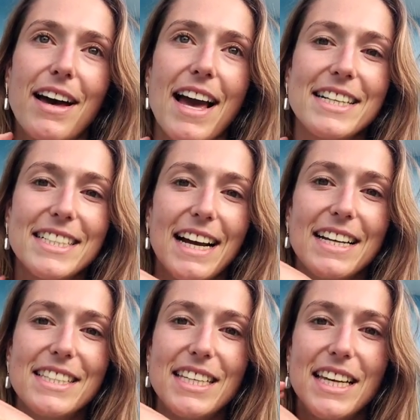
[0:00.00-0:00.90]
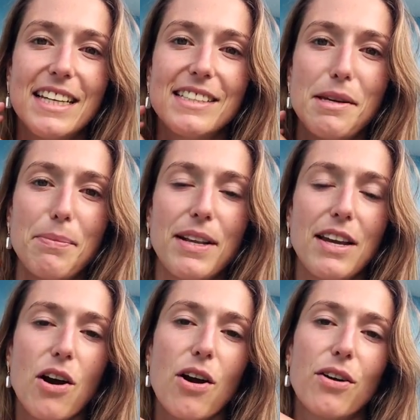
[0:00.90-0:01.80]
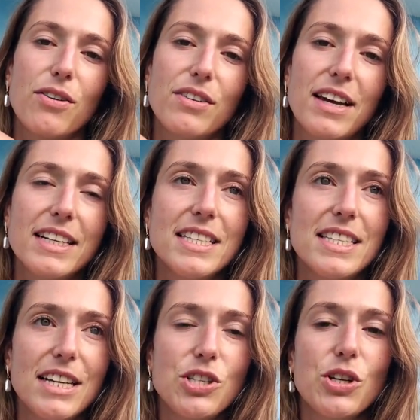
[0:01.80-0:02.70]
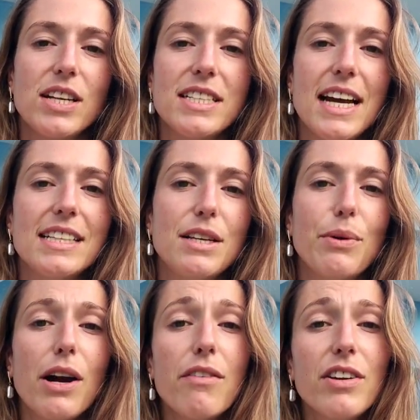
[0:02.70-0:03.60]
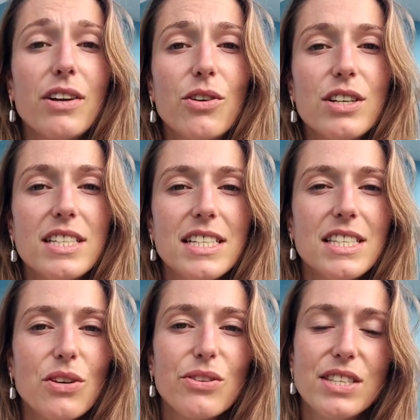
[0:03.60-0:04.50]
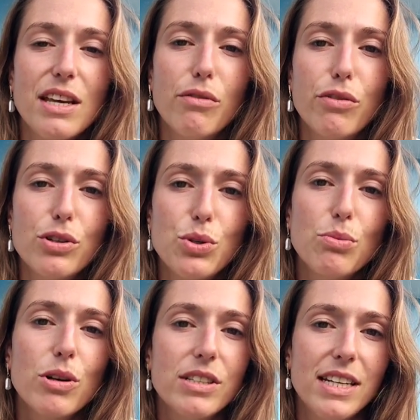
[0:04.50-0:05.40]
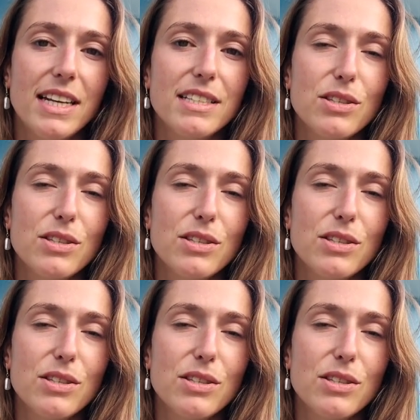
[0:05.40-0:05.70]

anxiety and DPDR, existential anxiety recovery course, is on sale for 2 more days.